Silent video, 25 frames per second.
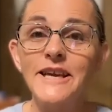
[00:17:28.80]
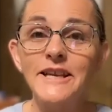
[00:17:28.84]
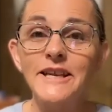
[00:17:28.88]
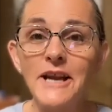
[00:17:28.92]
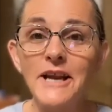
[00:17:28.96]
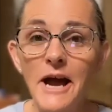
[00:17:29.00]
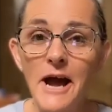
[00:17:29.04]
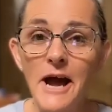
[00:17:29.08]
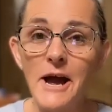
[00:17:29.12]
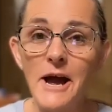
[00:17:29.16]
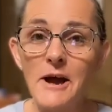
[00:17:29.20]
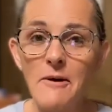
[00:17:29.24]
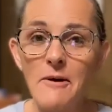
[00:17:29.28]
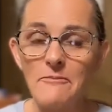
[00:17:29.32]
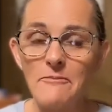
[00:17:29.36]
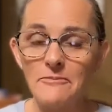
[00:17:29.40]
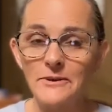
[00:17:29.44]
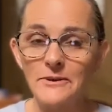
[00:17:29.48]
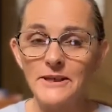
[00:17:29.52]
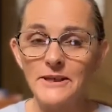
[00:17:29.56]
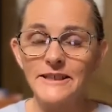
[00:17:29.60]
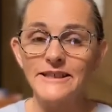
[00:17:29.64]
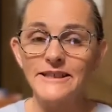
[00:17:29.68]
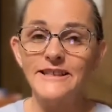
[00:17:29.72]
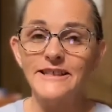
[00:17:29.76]
Get up.
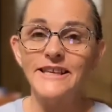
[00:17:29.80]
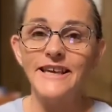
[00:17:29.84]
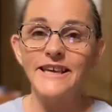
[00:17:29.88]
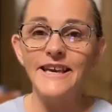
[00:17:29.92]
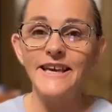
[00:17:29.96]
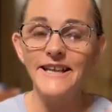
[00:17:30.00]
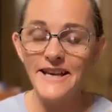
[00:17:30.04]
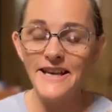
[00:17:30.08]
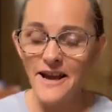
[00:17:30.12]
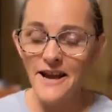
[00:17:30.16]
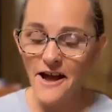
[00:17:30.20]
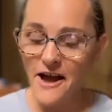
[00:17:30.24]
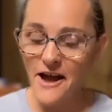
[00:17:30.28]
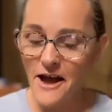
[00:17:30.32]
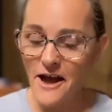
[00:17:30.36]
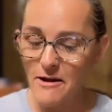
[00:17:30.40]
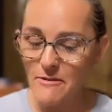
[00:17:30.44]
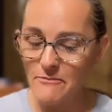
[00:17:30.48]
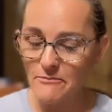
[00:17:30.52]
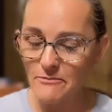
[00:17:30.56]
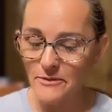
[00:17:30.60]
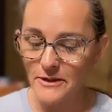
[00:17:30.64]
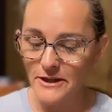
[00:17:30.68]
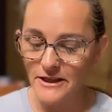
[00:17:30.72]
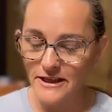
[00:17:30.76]
Get
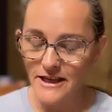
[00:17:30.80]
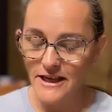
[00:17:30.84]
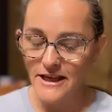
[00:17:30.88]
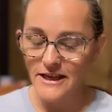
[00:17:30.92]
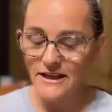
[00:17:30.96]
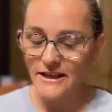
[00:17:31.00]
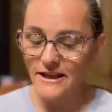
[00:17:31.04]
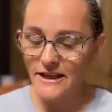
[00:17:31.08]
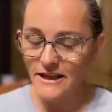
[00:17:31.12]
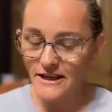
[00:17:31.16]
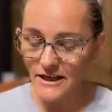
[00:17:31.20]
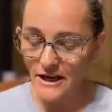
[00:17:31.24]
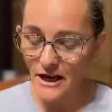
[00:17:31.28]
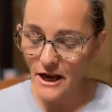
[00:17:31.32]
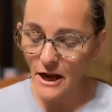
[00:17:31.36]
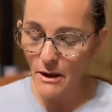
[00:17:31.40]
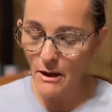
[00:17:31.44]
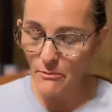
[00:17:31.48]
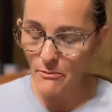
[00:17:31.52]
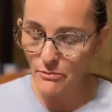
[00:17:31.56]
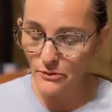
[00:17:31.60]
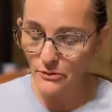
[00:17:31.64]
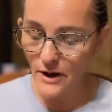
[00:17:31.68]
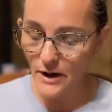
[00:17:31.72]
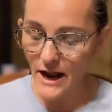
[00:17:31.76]
up. Get
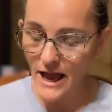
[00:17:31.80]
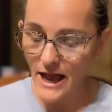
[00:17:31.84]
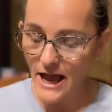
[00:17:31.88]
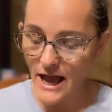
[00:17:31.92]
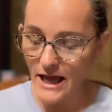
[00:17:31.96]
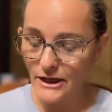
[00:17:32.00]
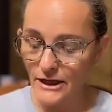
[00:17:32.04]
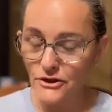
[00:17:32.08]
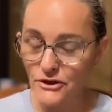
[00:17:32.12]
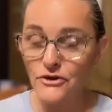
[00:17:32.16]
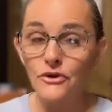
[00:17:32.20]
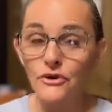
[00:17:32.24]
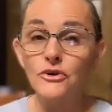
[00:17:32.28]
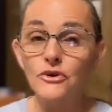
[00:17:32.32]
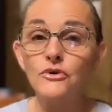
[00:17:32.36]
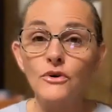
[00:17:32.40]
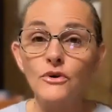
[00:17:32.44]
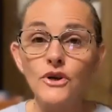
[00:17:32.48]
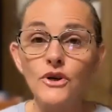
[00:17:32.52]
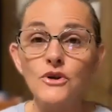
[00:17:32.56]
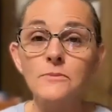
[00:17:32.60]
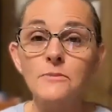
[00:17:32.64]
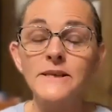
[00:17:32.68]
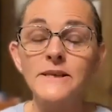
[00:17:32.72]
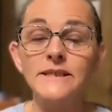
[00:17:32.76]
up, bride. Your
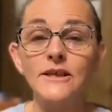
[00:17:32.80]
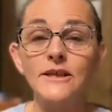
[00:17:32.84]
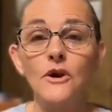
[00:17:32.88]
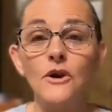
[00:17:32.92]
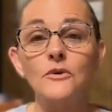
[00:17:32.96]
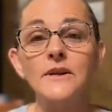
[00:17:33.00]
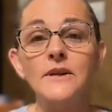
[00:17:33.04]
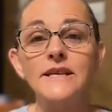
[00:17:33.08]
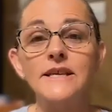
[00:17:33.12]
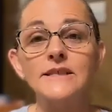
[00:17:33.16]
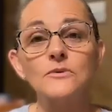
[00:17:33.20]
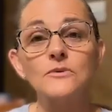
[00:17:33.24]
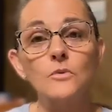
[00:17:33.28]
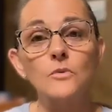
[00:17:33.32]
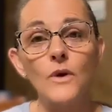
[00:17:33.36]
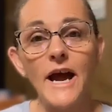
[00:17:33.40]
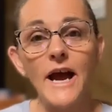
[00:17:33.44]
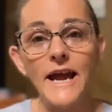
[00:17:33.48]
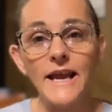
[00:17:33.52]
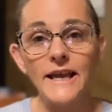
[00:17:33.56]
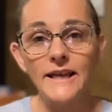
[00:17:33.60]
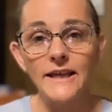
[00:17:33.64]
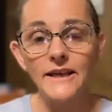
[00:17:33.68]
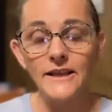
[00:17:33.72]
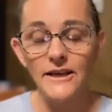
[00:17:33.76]
groom is on his
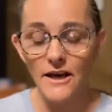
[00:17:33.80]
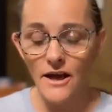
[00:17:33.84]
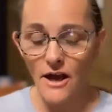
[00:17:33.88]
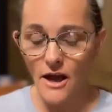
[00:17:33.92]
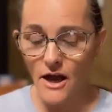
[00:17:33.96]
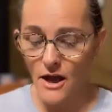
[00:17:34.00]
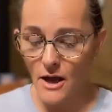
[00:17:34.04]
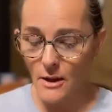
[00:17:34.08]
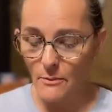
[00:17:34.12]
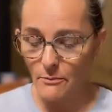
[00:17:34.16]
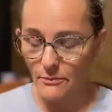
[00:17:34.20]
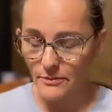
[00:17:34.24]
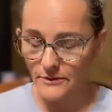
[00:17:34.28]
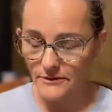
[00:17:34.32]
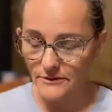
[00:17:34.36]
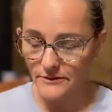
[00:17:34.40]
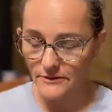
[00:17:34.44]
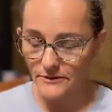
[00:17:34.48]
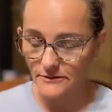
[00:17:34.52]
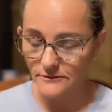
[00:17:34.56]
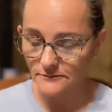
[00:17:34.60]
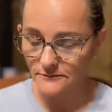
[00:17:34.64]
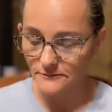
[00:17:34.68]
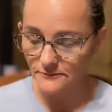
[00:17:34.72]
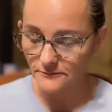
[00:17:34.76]
way. Get up.
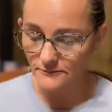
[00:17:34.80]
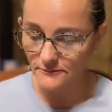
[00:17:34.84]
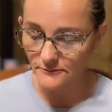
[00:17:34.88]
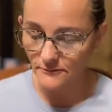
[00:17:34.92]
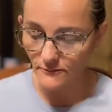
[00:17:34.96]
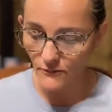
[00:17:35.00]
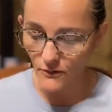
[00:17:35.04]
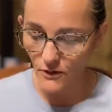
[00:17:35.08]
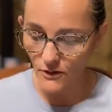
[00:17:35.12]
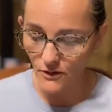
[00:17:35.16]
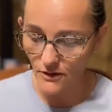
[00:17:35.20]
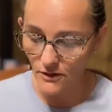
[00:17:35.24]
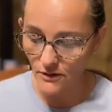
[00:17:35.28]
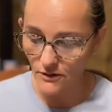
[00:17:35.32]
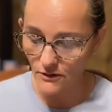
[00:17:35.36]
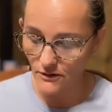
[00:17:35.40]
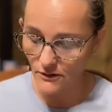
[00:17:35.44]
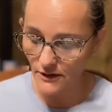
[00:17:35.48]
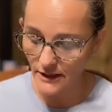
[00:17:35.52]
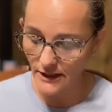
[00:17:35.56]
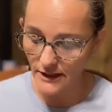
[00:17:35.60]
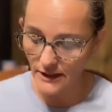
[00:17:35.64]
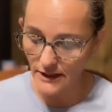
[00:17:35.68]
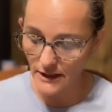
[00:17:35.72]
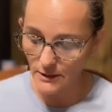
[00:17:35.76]

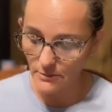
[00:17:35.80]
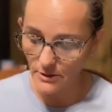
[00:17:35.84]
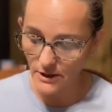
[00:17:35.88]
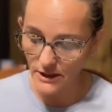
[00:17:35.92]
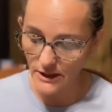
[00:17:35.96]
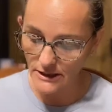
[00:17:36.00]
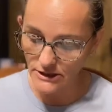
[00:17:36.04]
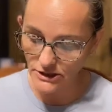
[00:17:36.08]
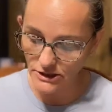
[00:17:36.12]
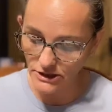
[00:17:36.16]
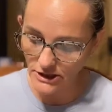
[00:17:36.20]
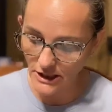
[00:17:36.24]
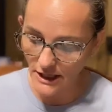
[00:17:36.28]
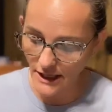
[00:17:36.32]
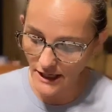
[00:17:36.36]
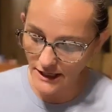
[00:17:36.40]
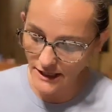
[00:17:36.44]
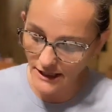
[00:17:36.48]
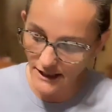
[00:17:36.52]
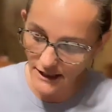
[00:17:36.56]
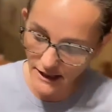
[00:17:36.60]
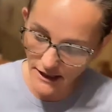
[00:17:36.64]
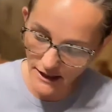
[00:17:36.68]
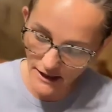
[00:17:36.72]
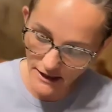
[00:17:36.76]
Oh, Kiri
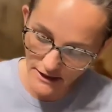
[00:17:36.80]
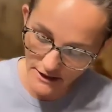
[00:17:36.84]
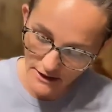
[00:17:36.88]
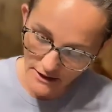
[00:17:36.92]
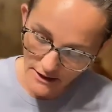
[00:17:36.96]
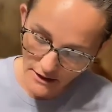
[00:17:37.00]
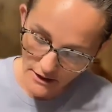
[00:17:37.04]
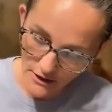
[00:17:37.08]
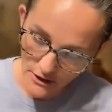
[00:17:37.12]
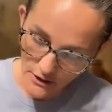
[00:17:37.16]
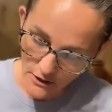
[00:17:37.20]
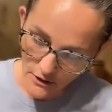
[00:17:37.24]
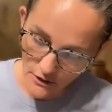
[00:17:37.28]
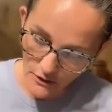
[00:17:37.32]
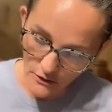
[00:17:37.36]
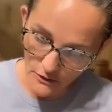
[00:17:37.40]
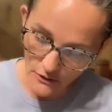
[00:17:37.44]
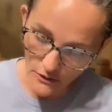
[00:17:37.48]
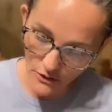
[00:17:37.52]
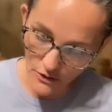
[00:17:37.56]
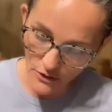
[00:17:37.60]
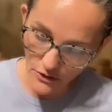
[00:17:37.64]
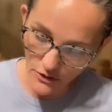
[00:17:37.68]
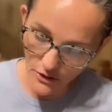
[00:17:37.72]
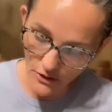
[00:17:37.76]
Barashaya. Uh,
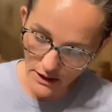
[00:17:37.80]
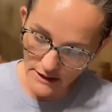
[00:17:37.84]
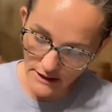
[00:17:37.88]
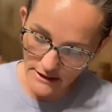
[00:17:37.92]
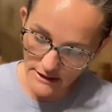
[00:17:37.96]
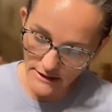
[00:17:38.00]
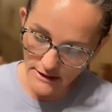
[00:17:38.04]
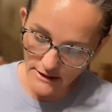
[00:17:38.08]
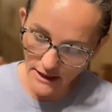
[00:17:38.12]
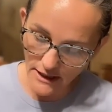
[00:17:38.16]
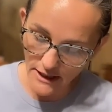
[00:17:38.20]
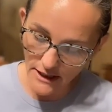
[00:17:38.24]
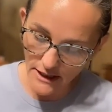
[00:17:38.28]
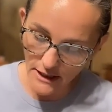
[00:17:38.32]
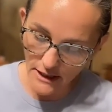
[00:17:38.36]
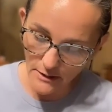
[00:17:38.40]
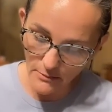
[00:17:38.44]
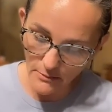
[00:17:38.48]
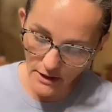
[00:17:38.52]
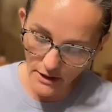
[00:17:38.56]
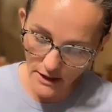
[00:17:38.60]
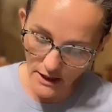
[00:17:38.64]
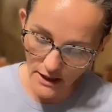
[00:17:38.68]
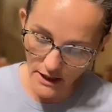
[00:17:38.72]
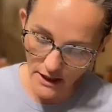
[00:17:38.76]
Lord, I say
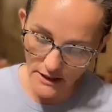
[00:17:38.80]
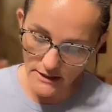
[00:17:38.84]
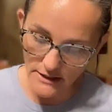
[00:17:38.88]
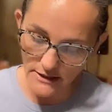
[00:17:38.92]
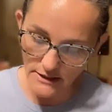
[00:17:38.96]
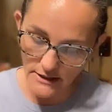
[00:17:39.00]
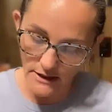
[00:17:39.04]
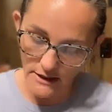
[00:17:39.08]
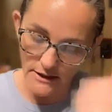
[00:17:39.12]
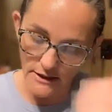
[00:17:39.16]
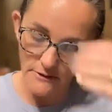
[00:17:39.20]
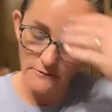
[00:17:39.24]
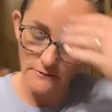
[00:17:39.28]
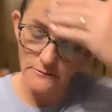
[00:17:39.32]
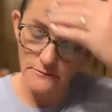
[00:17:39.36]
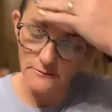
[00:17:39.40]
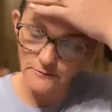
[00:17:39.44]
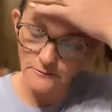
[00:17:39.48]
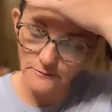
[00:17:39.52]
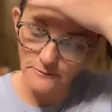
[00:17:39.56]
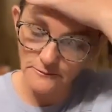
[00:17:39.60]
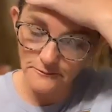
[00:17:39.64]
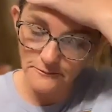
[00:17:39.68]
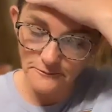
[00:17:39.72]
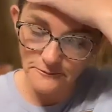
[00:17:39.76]
it. I mean,
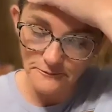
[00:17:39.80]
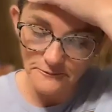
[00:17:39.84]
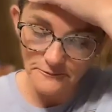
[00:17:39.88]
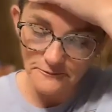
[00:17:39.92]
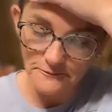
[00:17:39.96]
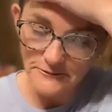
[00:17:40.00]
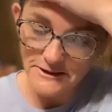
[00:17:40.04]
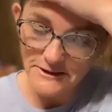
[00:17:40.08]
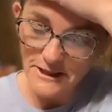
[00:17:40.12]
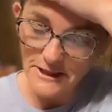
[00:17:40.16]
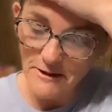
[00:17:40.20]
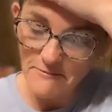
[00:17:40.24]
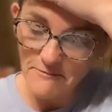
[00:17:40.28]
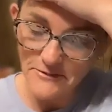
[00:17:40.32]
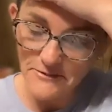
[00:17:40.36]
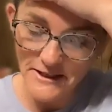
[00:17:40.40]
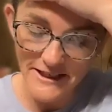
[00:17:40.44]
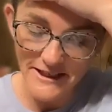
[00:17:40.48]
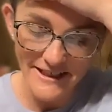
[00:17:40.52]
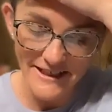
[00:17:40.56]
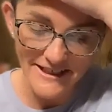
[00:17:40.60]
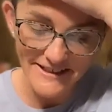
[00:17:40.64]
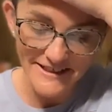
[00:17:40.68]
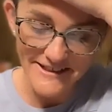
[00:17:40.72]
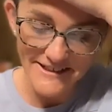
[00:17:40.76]

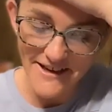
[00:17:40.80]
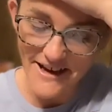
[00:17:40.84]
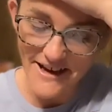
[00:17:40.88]
something,